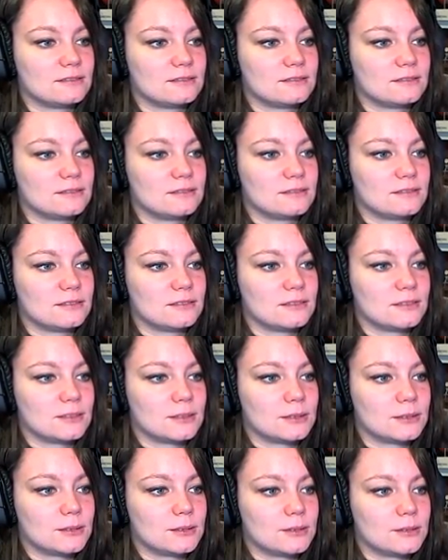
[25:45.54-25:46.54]

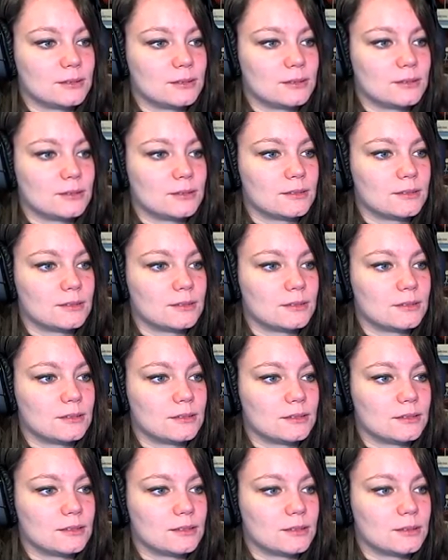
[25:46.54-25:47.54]

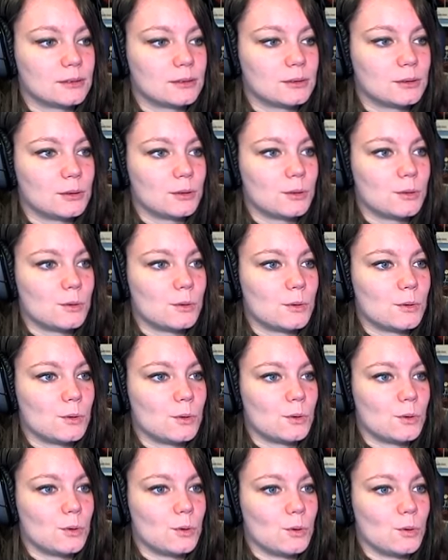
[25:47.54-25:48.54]
(silence)